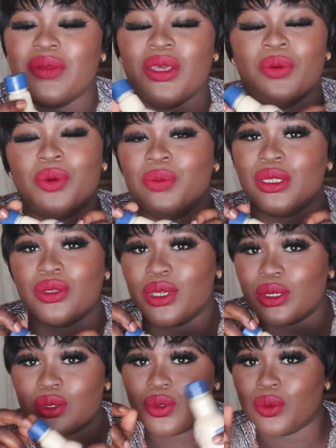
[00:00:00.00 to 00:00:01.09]
It won't be
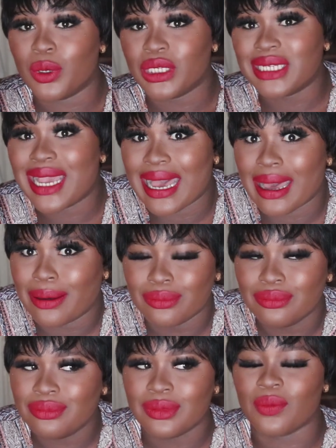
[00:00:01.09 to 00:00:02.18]
doing too much
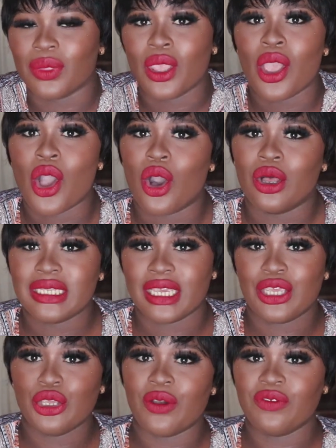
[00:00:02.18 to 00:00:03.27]
harm or
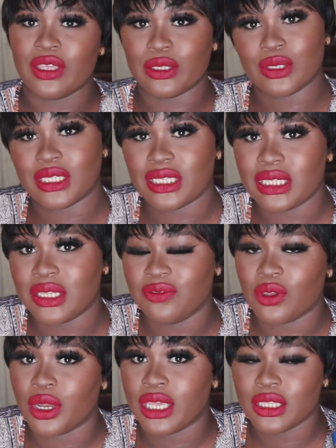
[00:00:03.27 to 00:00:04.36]
taking you off ketosis
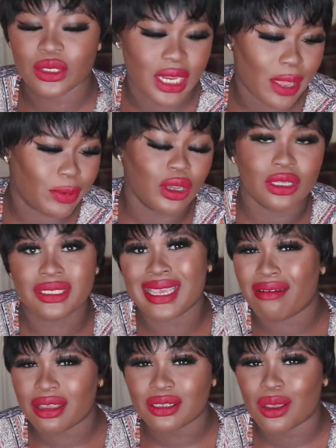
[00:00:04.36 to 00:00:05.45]
if you're on a keto diet, because
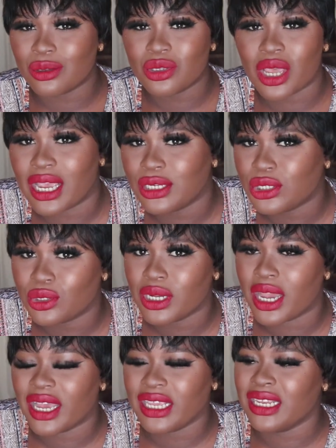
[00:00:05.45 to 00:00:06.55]
carrots also has sugar